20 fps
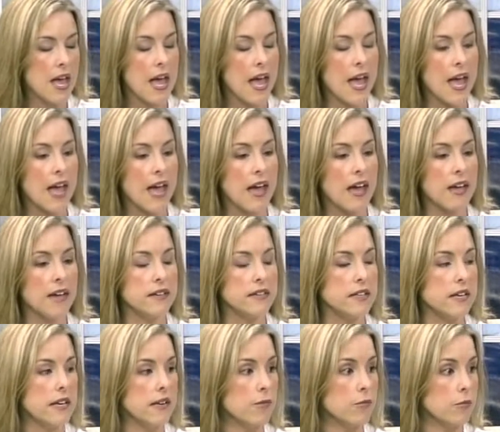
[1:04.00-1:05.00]

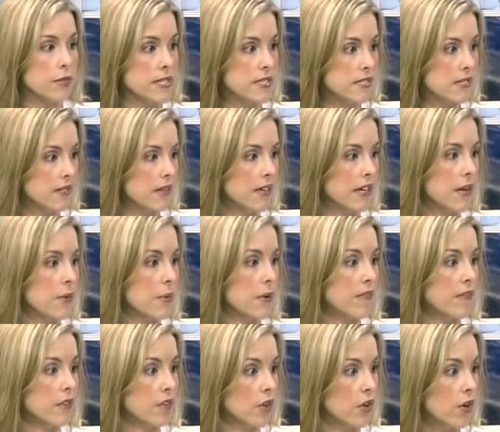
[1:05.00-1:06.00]
and recently
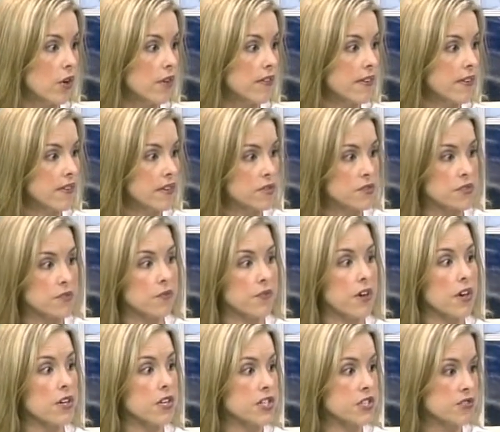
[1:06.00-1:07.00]
we've learned that there's a
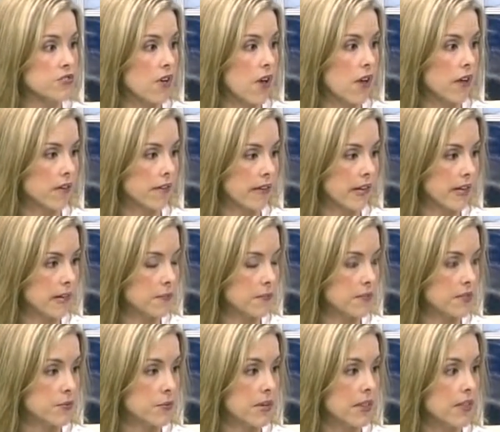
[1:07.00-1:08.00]
very strong link
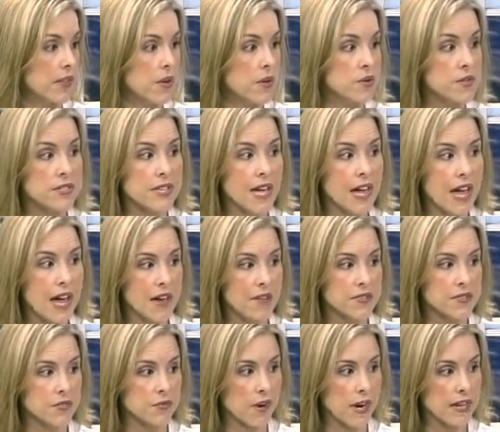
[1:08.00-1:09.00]
between those that have
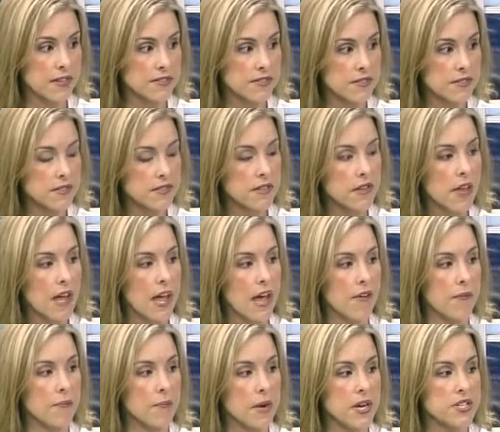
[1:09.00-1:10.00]
psoriasis
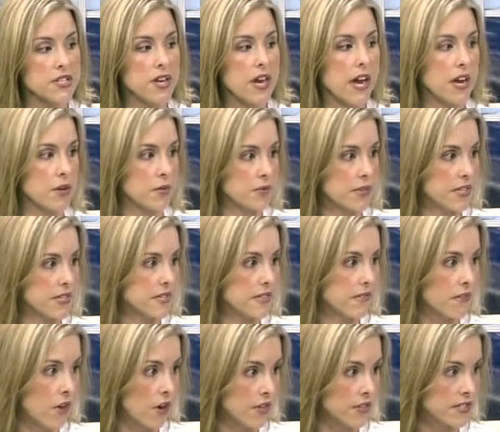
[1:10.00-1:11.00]
have much higher risks
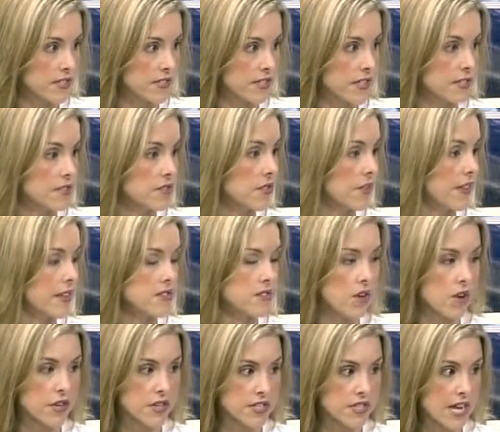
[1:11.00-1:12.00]
of heart disease, so that's
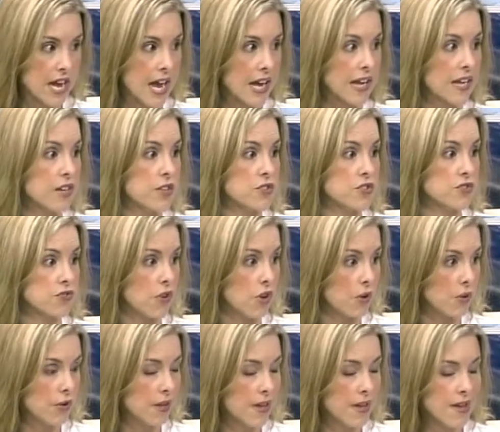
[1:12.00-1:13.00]
heart attack or
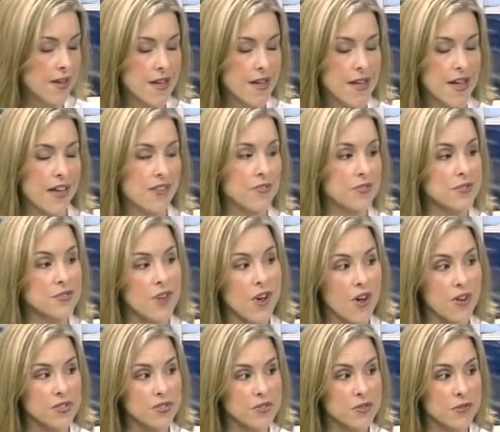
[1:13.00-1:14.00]
stroke. And there was
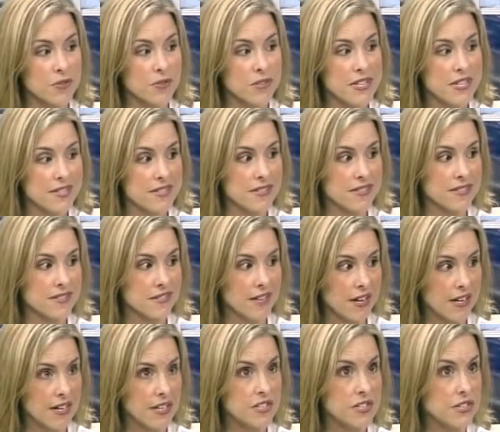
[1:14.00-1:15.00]
also a recent
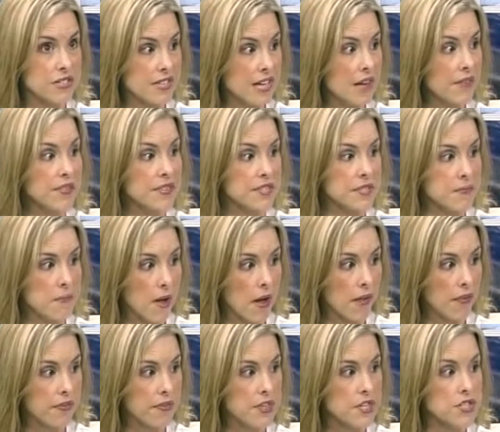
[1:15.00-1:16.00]
study just out this
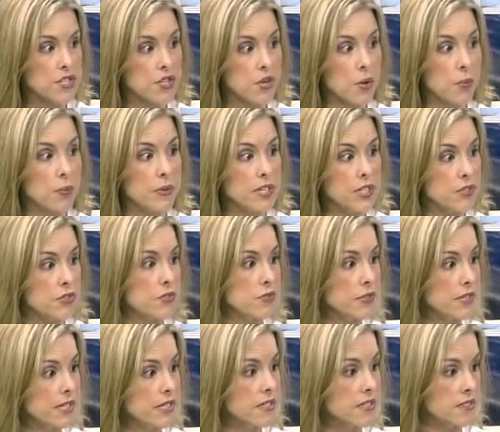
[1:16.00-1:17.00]
month that showed when you
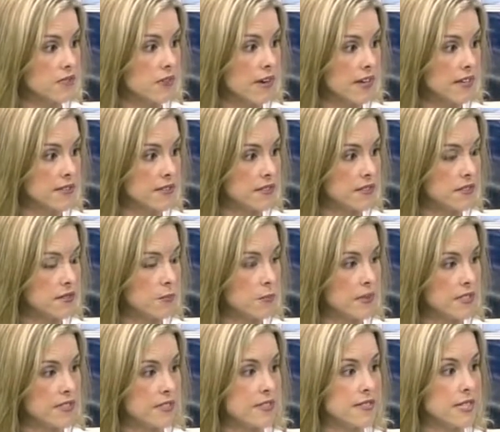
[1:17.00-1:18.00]
treated psoriasis
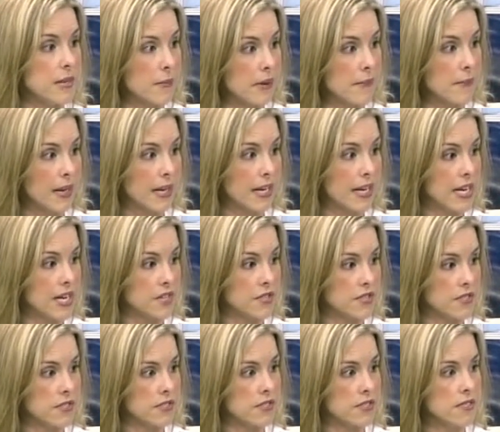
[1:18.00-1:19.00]
with systemic
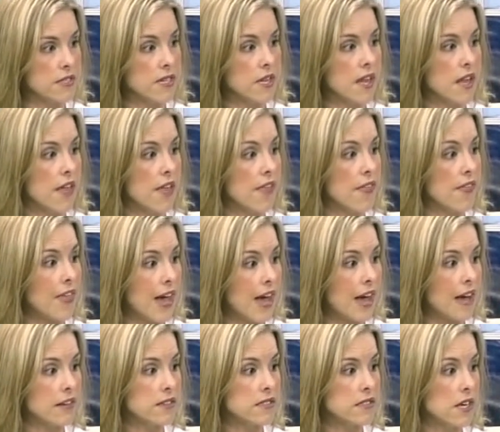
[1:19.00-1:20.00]
medications
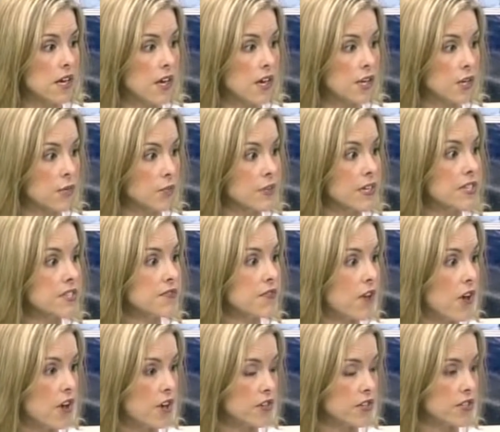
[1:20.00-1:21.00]
that your risk
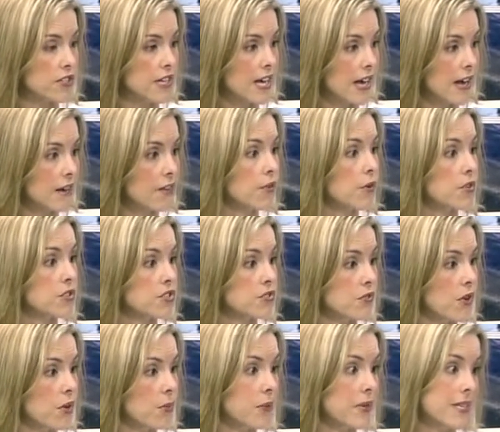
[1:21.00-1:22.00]
for heart attack or
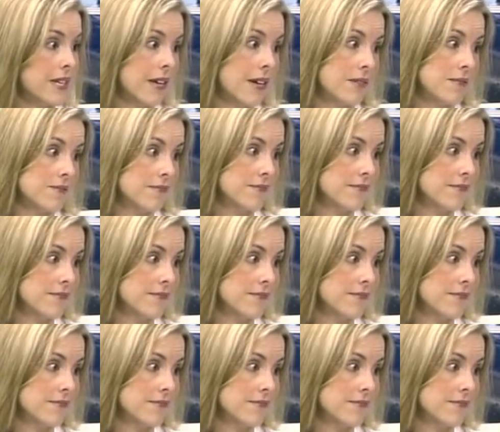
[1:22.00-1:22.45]
stroke went down.